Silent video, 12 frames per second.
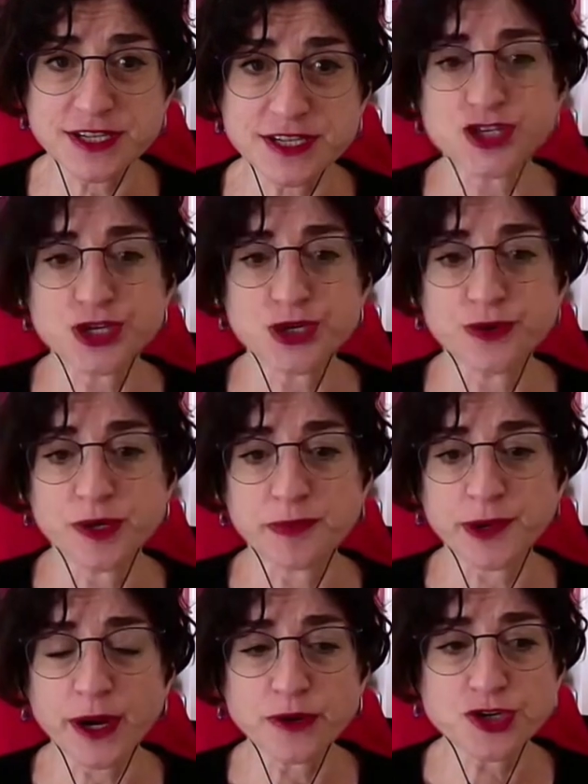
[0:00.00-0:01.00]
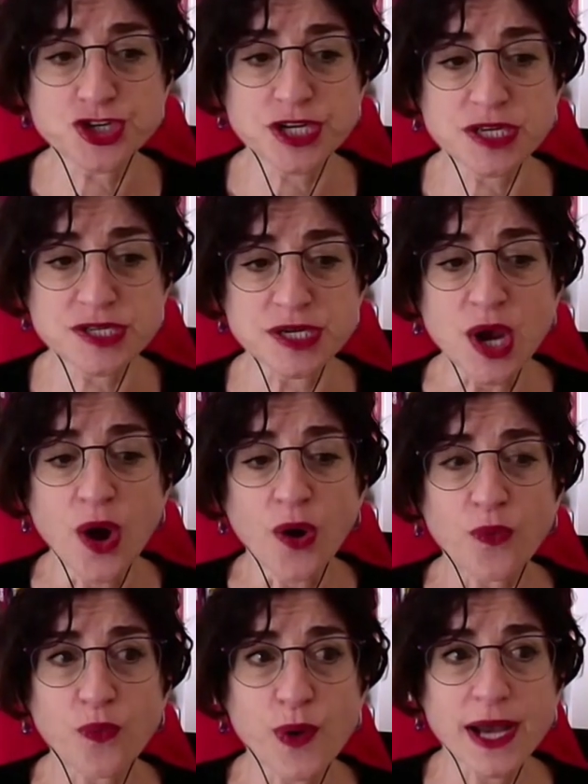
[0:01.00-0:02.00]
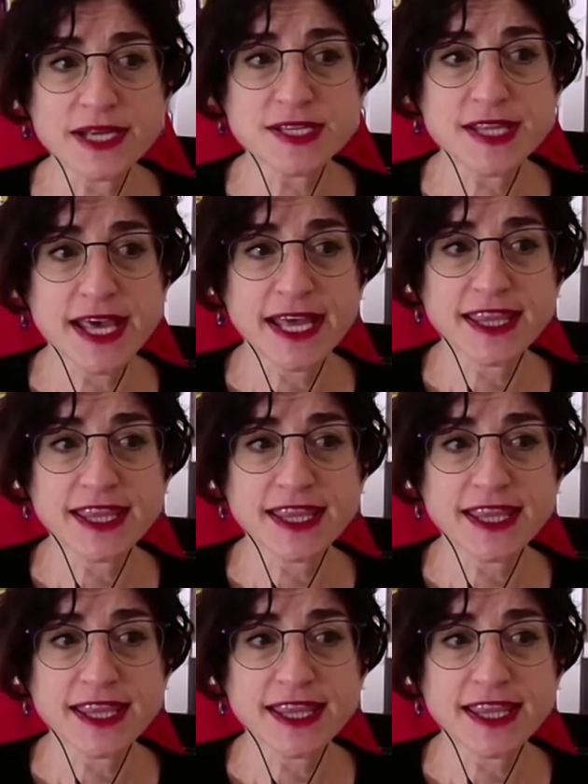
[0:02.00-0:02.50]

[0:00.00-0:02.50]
these two approaches was